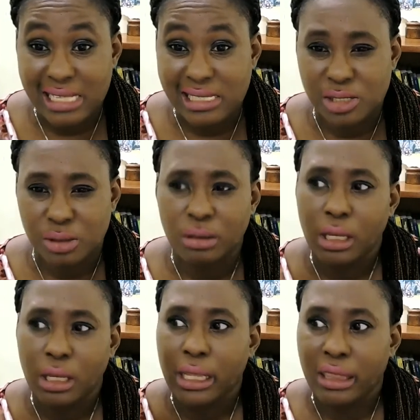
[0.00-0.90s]
as to
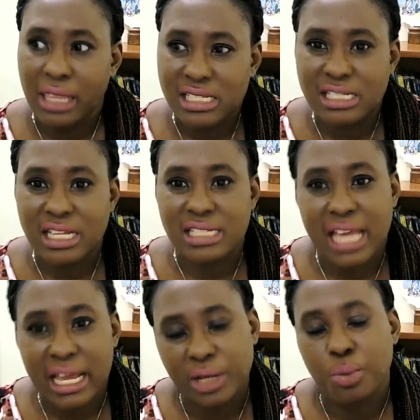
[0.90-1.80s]
this is
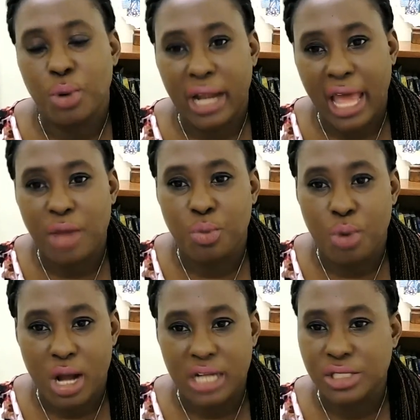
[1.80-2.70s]
exactly what I
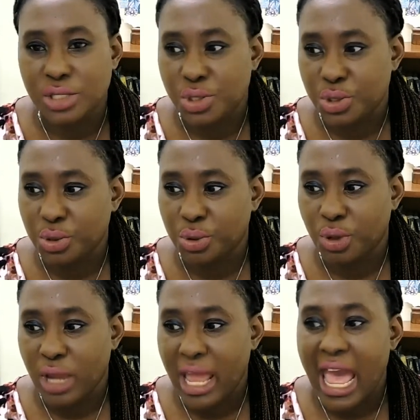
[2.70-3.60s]
want to
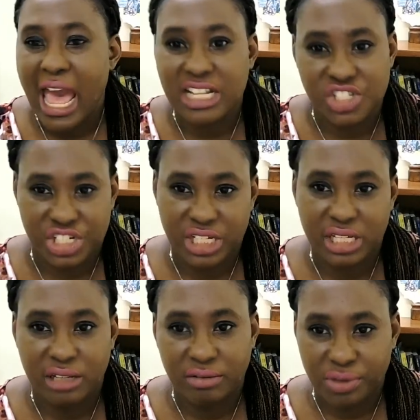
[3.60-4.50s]

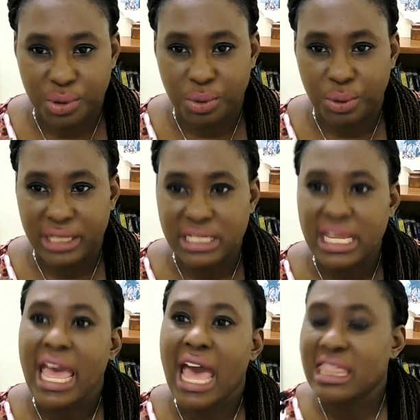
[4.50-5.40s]
achieve through it,
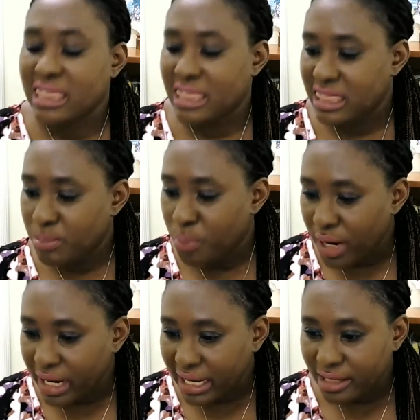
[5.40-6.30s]
and
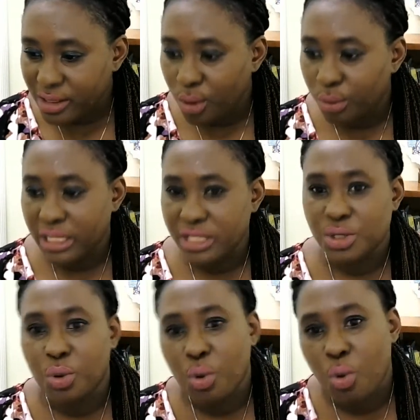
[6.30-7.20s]
break it down
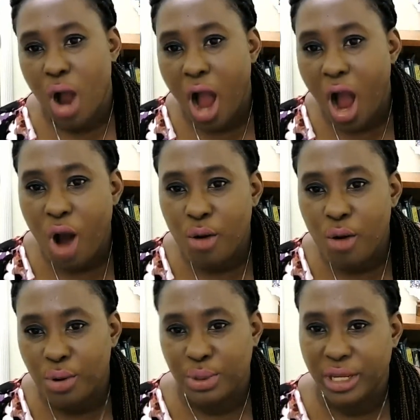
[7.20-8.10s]
into how are
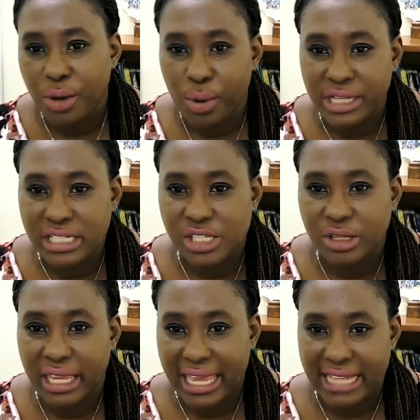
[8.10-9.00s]
we going to
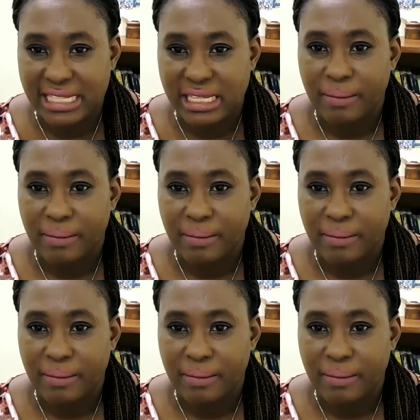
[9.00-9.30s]
get